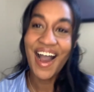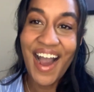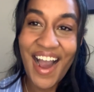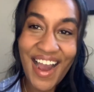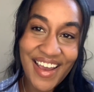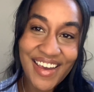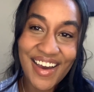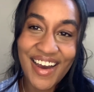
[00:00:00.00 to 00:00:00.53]

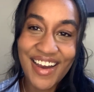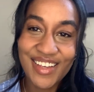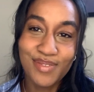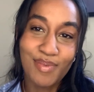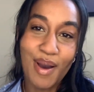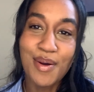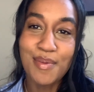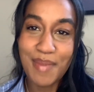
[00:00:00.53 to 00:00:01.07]
Hi guys,
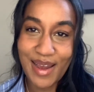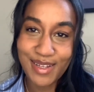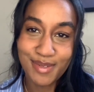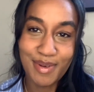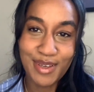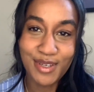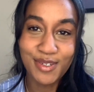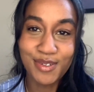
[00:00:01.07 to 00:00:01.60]
welcome back to my
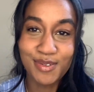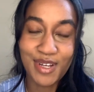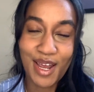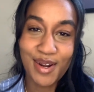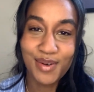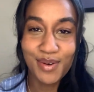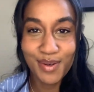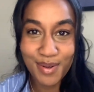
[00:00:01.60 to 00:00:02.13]
YouTube
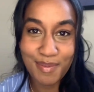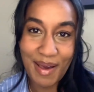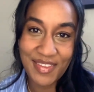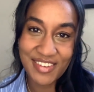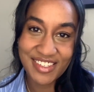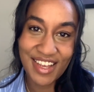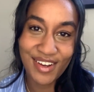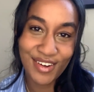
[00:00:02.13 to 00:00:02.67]
channel all about the
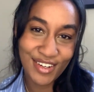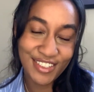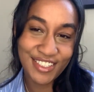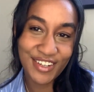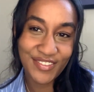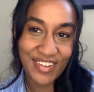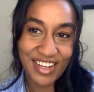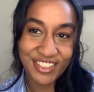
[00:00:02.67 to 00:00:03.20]
psychology
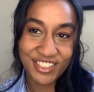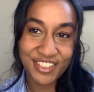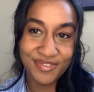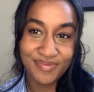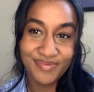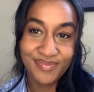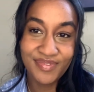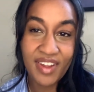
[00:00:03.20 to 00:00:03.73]
of fashion.
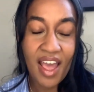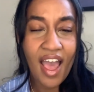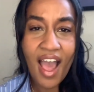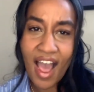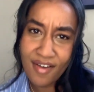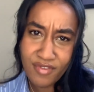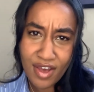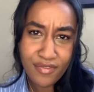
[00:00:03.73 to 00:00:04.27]

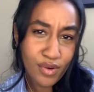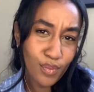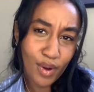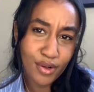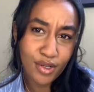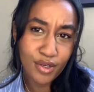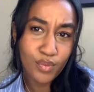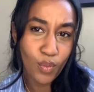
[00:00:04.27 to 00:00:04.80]
Have you ever
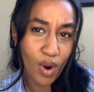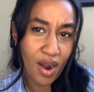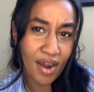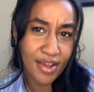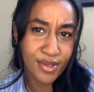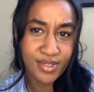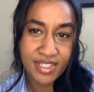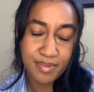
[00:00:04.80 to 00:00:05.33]
wondered why
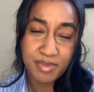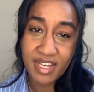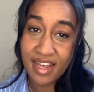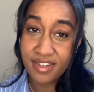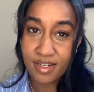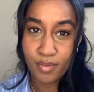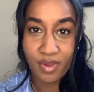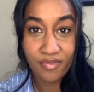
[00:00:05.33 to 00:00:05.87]
you seem to end
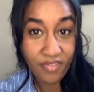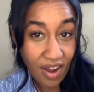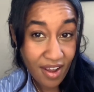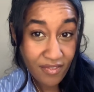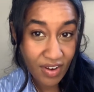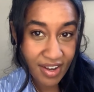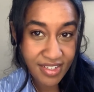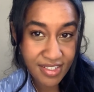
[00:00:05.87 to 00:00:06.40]
up with 5
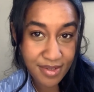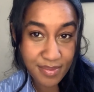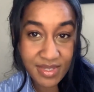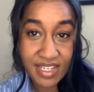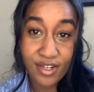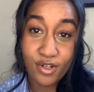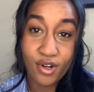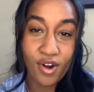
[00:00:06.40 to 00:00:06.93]
items
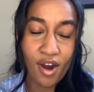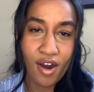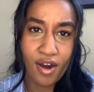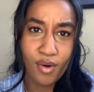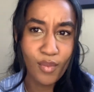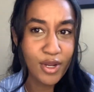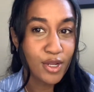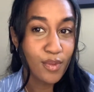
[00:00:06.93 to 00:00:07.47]
in your cart
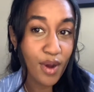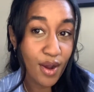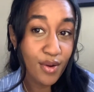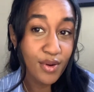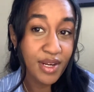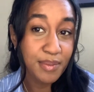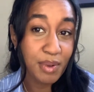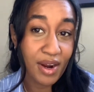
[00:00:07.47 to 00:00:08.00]
when you were
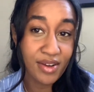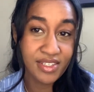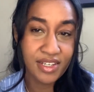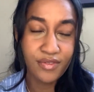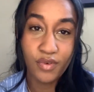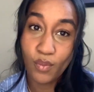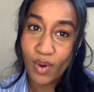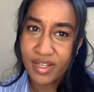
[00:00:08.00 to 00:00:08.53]
only browsing
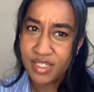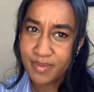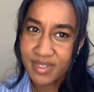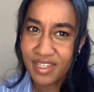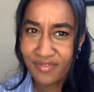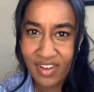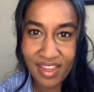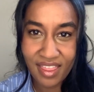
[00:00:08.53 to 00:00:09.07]
for one
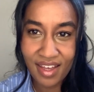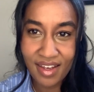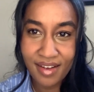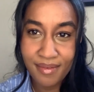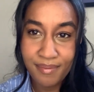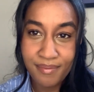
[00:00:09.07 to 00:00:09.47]
specific thing?